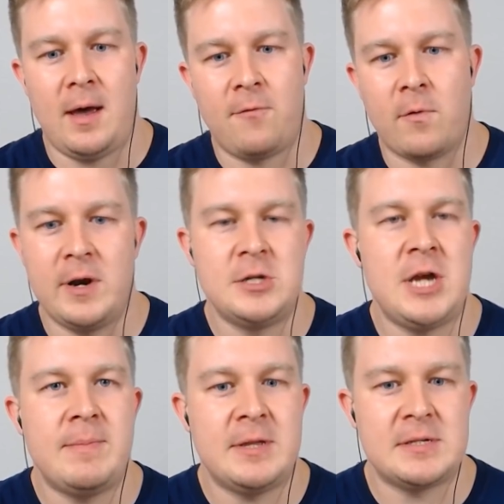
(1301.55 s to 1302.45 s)
for an
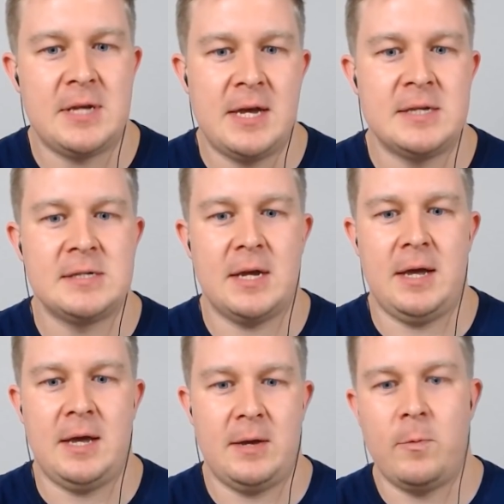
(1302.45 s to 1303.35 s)
enchantment that says,
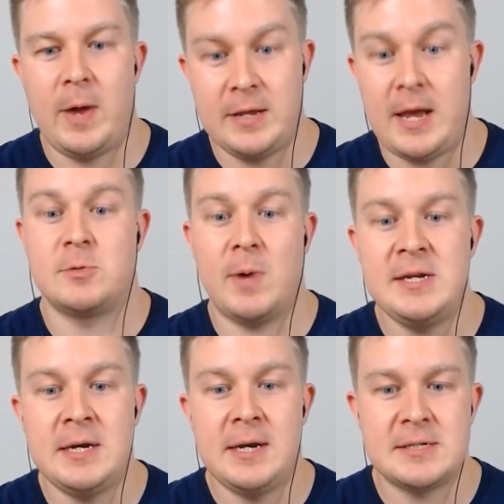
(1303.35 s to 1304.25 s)
as
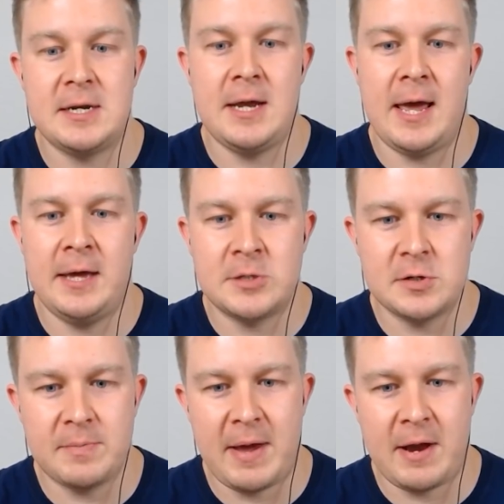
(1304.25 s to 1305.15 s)
Radiant Destiny
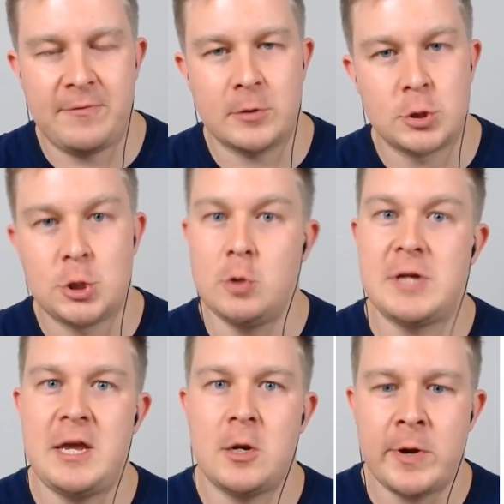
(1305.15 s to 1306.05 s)
enters the battlefield,
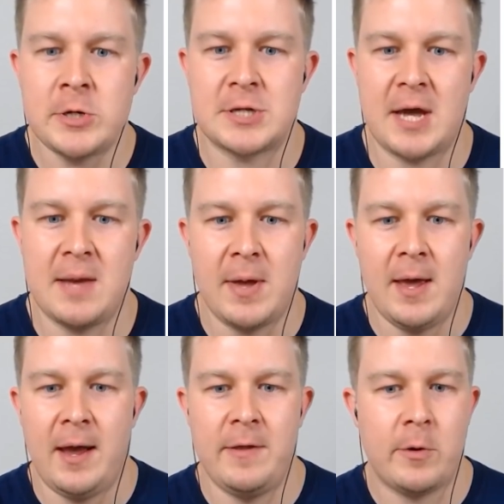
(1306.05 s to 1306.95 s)
choose a creature type,
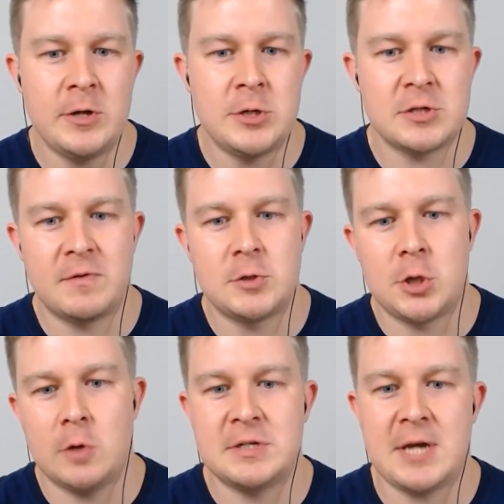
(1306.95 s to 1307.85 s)
and then creatures of the
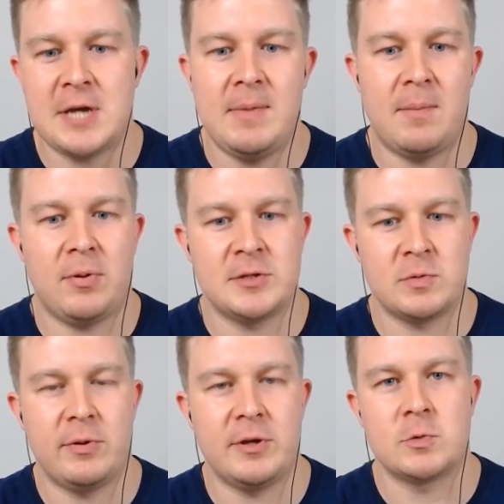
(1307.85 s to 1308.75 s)
chosen type get
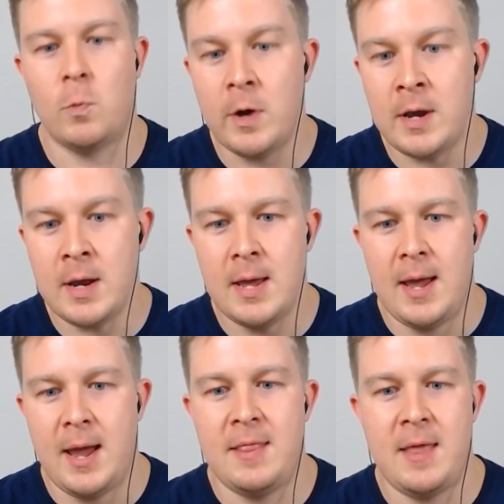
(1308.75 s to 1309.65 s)
+1/+1.
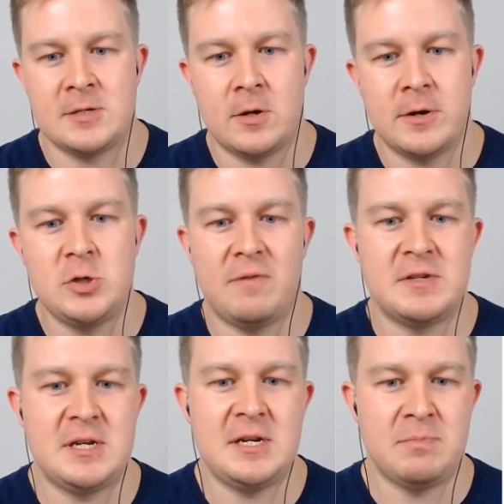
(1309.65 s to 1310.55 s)
And as long as you have
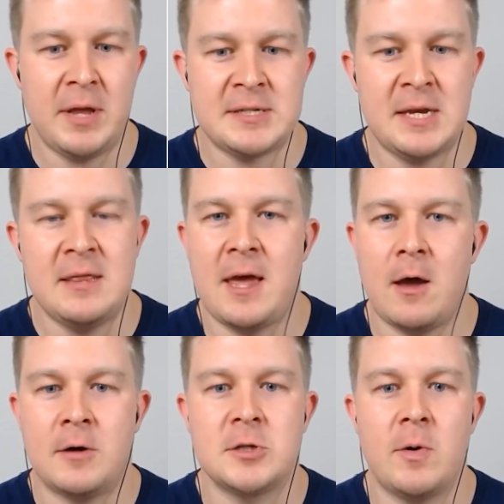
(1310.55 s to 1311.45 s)
the City's Blessing,
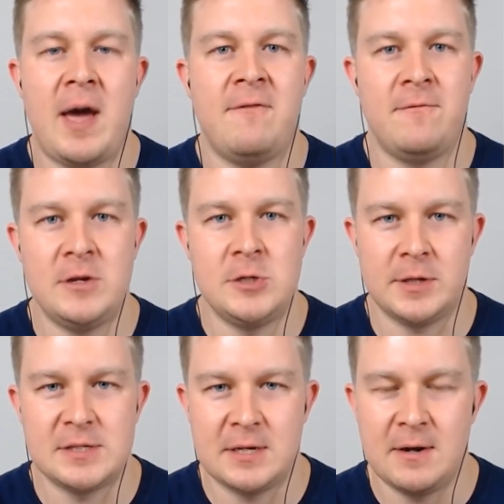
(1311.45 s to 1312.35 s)
they also have
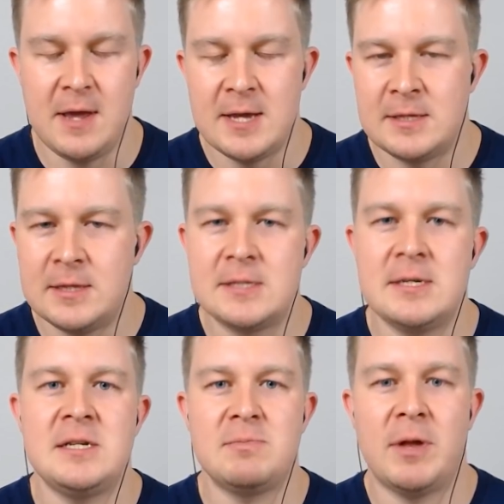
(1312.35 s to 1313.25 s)
Vigilance. And the
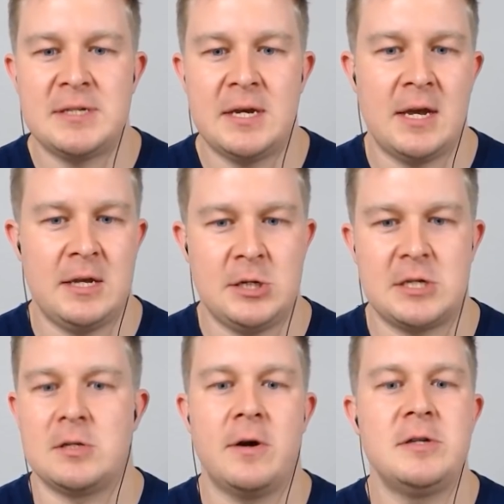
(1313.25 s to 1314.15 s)
City's Blessing,
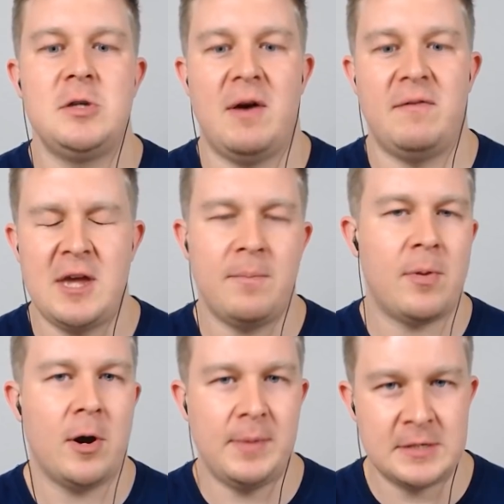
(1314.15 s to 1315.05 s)
just as long as you have 10
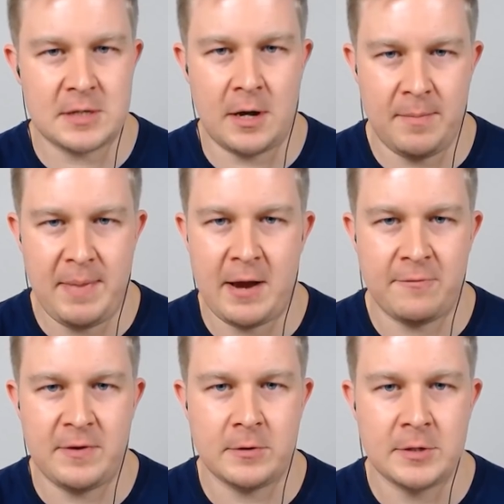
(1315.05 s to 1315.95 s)
permanents on the
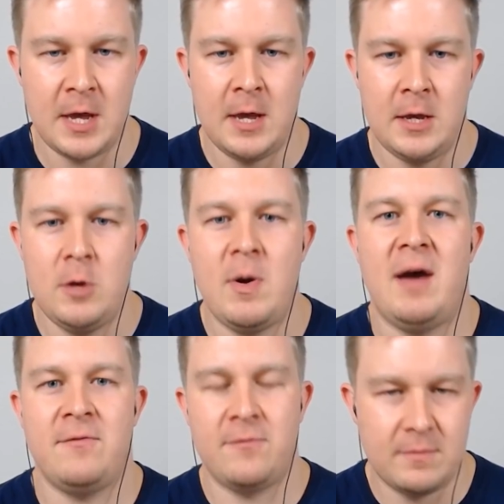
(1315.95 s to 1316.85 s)
battlefield, you
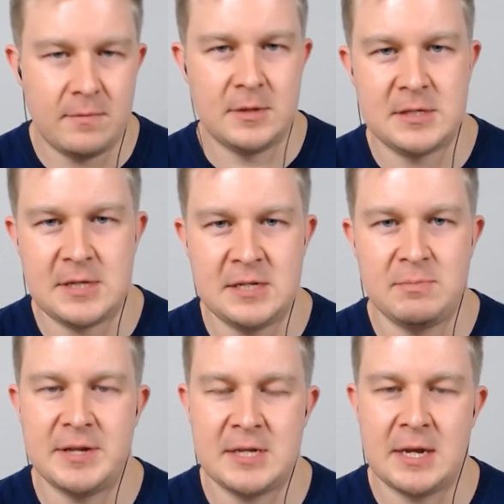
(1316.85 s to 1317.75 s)
have the
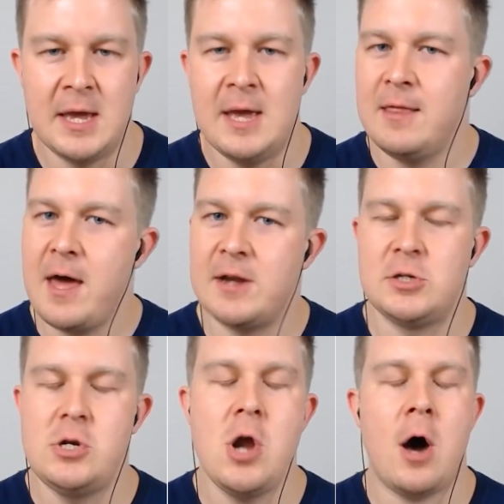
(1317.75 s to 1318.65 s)
City's Blessing. That
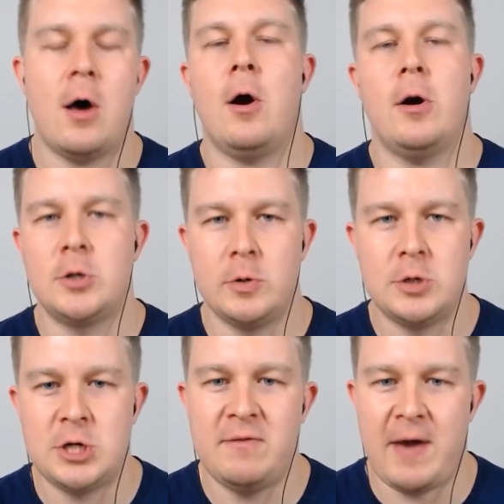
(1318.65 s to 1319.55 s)
is not hard to
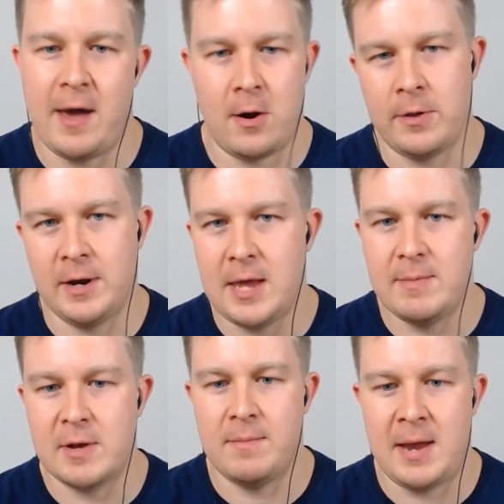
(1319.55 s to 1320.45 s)
achieve at all in a
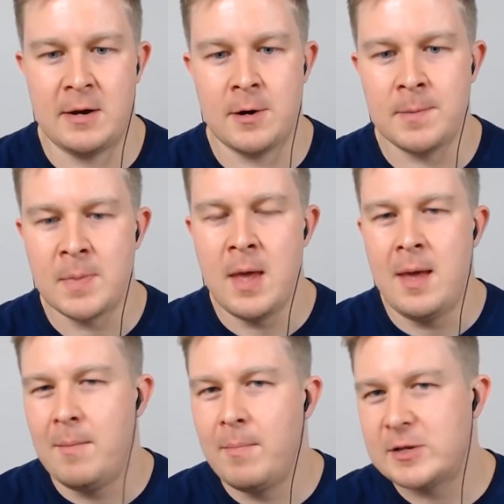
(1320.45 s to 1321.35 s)
game of Commander.
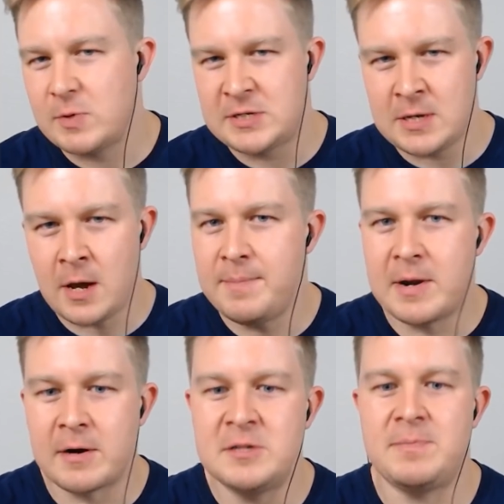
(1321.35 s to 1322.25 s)
But as we see on
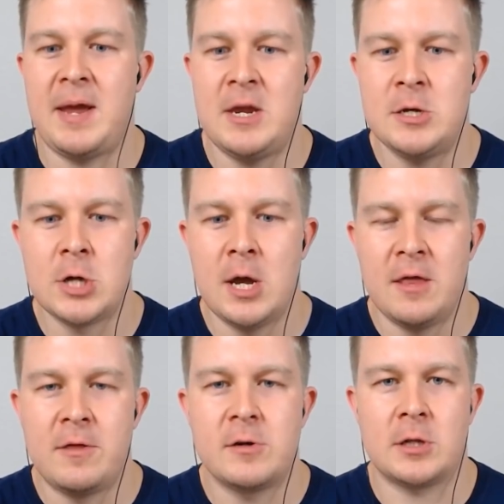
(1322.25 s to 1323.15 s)
Miri's page,
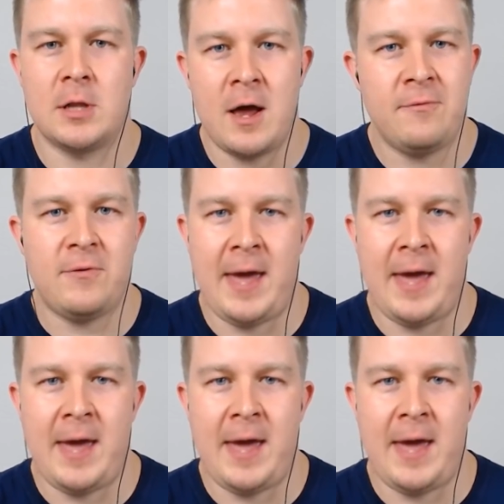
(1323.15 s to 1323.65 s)
there's a lot of